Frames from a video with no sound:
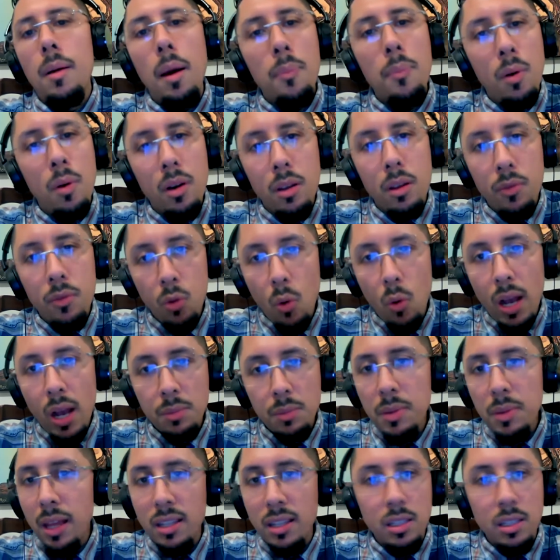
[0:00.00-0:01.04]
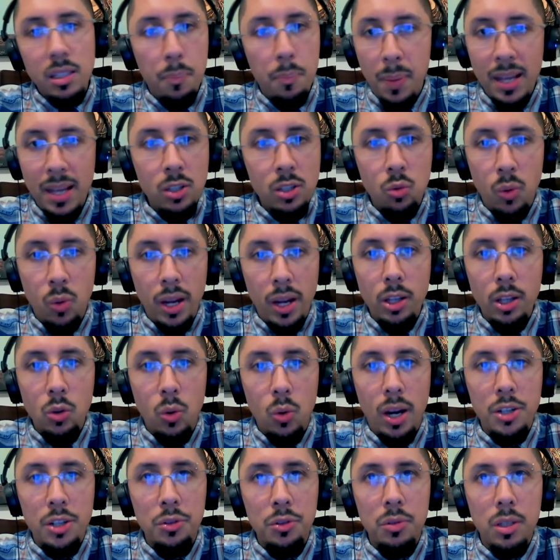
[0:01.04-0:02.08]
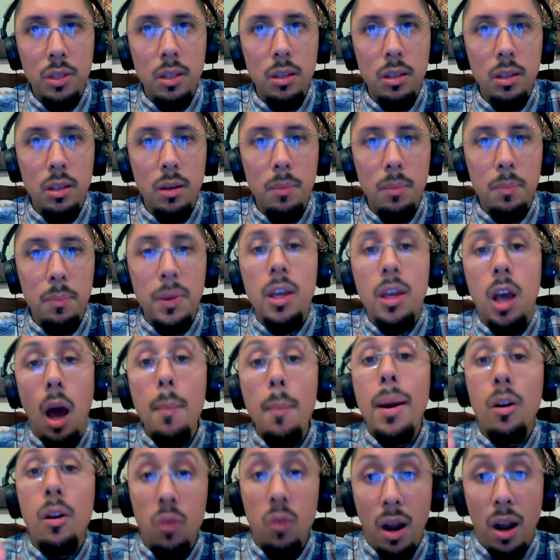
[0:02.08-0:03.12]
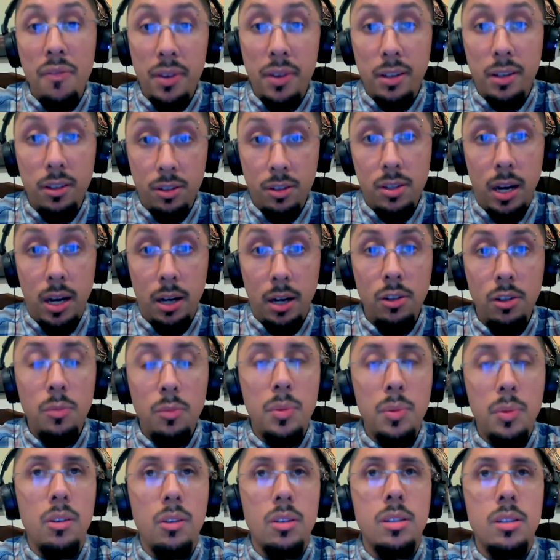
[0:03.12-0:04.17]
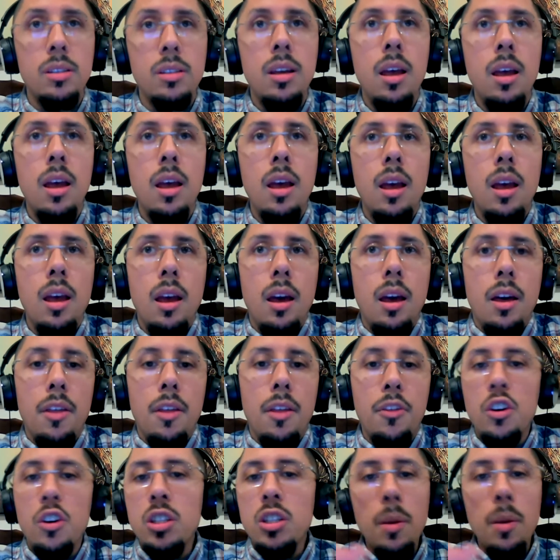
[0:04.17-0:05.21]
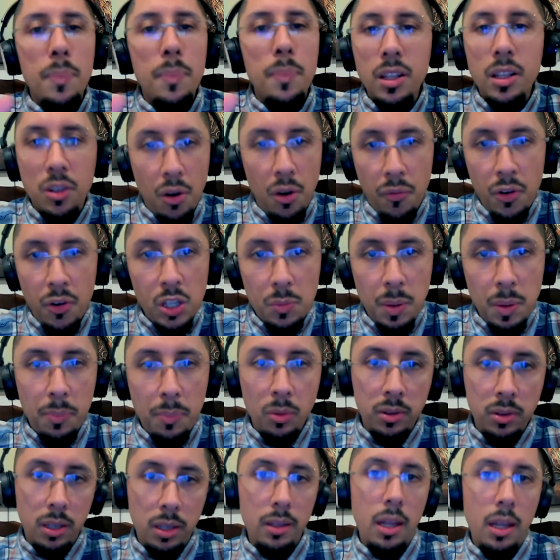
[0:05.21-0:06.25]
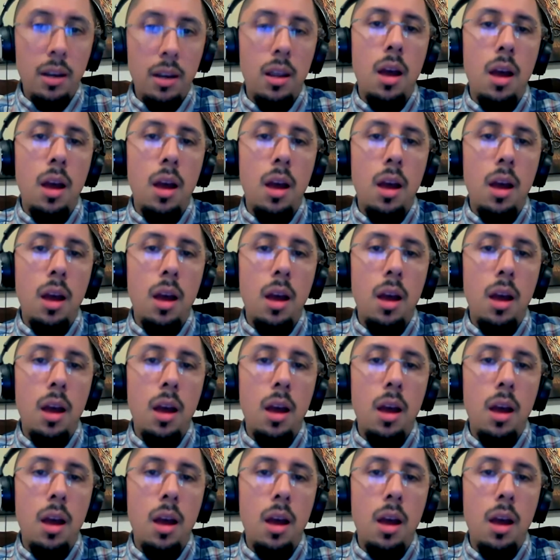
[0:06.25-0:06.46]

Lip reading: If you ask me, that's the best way to actually become a graphic designer, because there's a big difference. People think that,